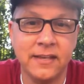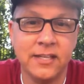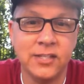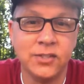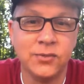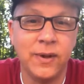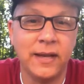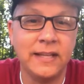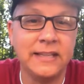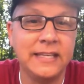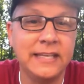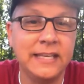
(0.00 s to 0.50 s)

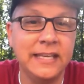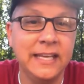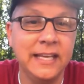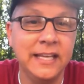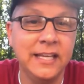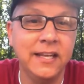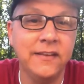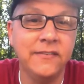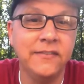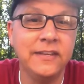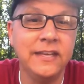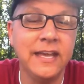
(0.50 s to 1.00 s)
So at the
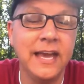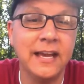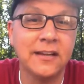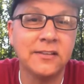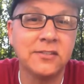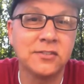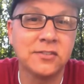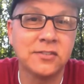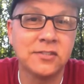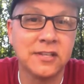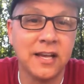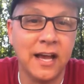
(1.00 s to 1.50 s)
end of the
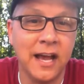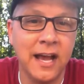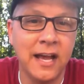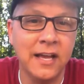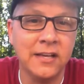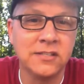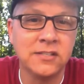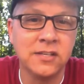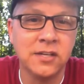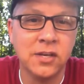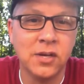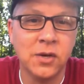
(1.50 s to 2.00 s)

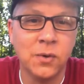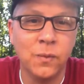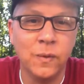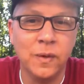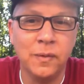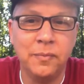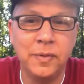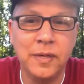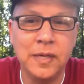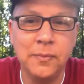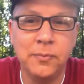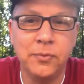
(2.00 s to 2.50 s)
exercise,
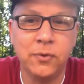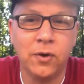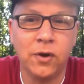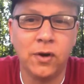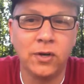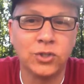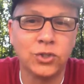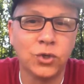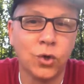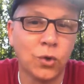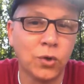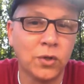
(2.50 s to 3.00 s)
when people
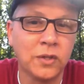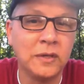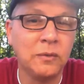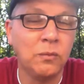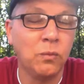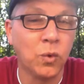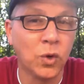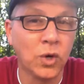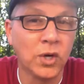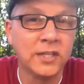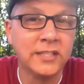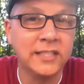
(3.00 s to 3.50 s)
are totally
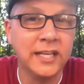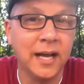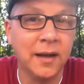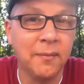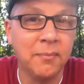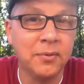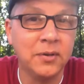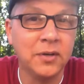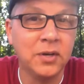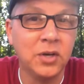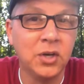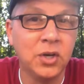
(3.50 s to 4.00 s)
worked
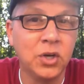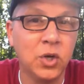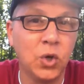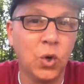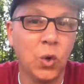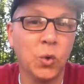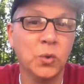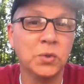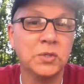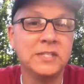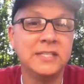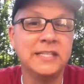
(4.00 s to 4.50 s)
up,
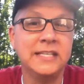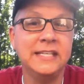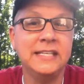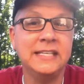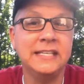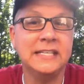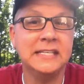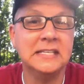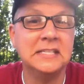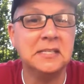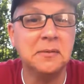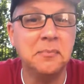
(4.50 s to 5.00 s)
Goldstein
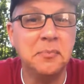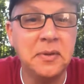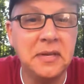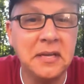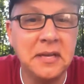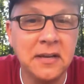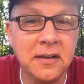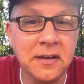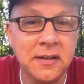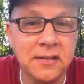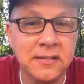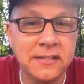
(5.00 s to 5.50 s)

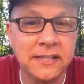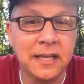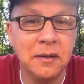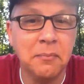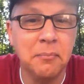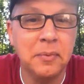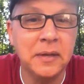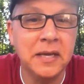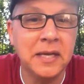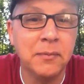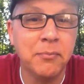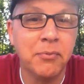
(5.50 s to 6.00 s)
disappears
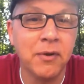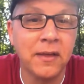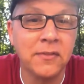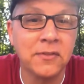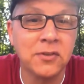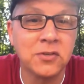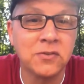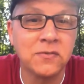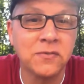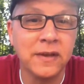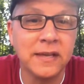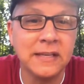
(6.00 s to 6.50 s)
and Big
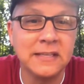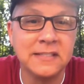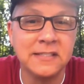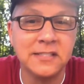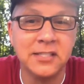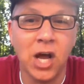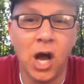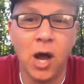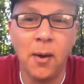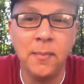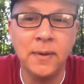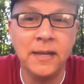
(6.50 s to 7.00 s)
Brother's face
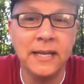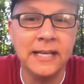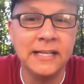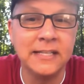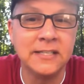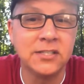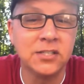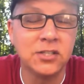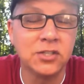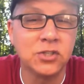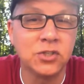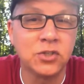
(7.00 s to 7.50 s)

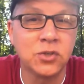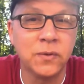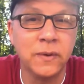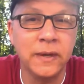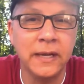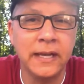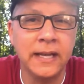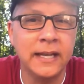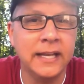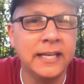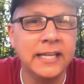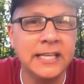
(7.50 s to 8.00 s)
dominates the
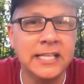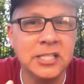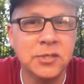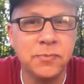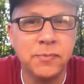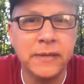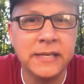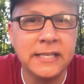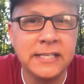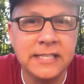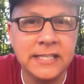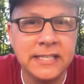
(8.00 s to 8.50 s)
screen and he
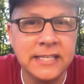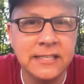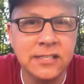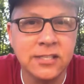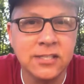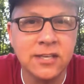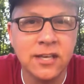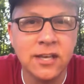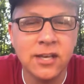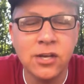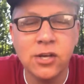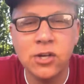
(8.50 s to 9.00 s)
speaks
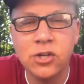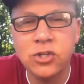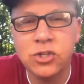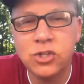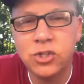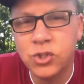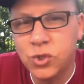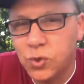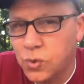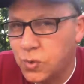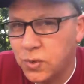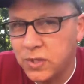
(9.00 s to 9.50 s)
these
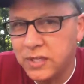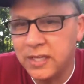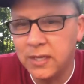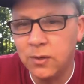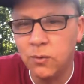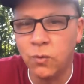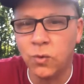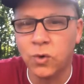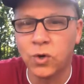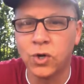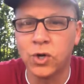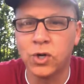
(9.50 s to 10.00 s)

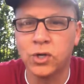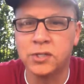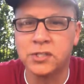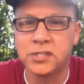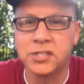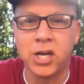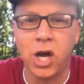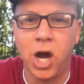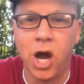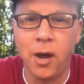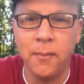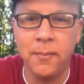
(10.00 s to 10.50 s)
soothing words,
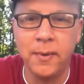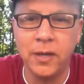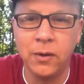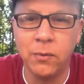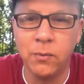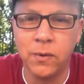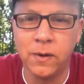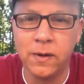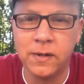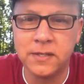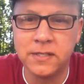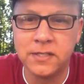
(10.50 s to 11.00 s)
calming
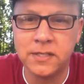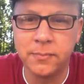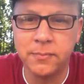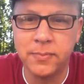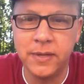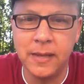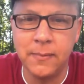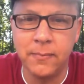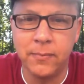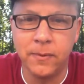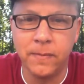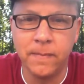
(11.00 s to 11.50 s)
words to
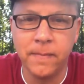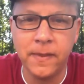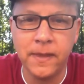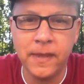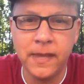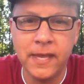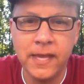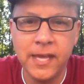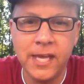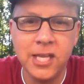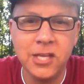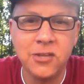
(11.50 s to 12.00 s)
people.
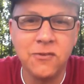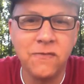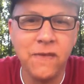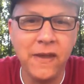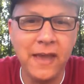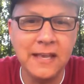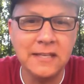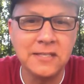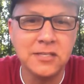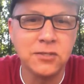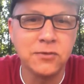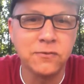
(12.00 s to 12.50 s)
His
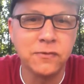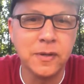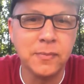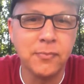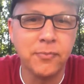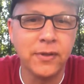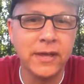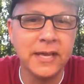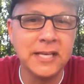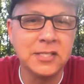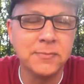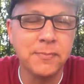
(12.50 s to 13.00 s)
face is
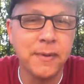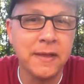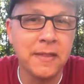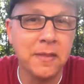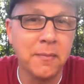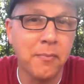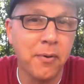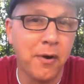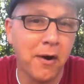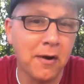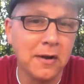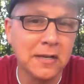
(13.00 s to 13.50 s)
replaced by
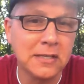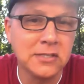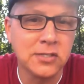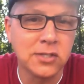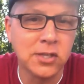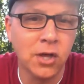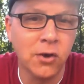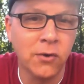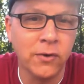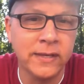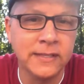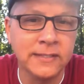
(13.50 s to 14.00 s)
the party
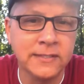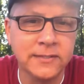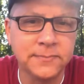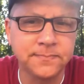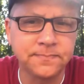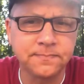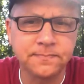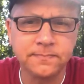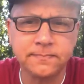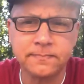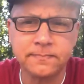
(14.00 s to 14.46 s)
slogans